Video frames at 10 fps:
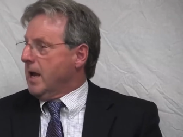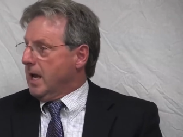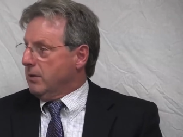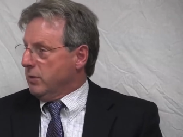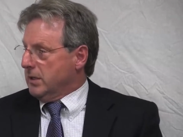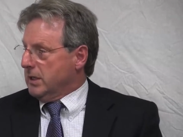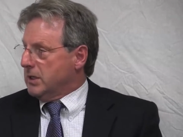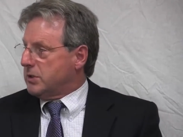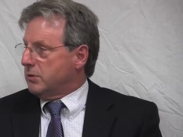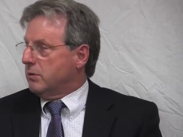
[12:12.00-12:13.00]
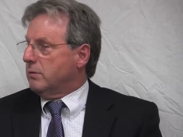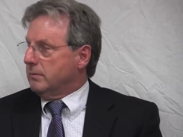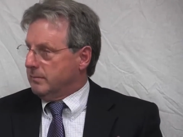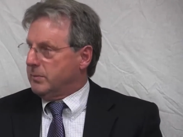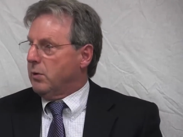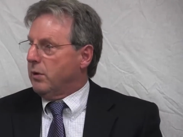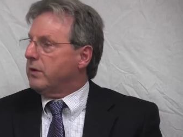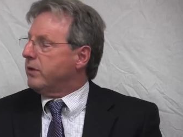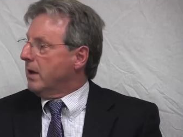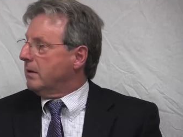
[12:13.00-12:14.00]
and we need to pull
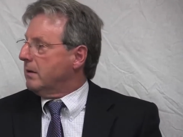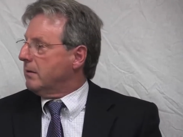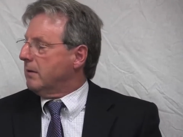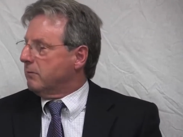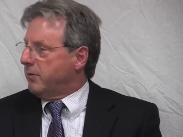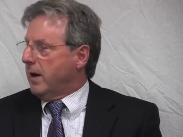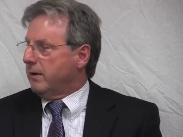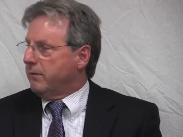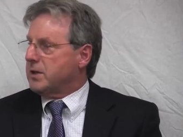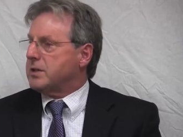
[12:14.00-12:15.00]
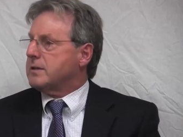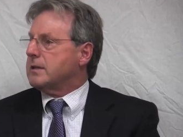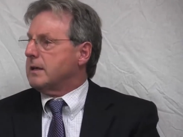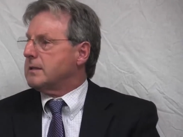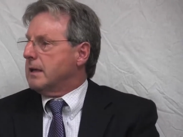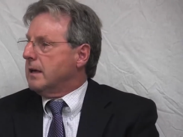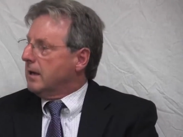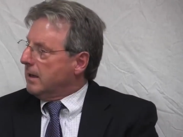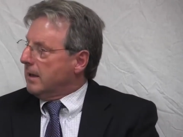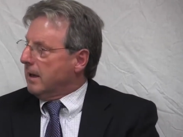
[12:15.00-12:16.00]
this in and find efficiencies
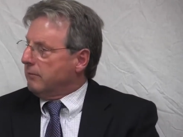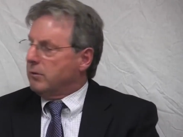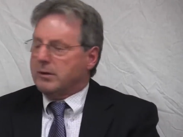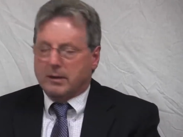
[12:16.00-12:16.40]
and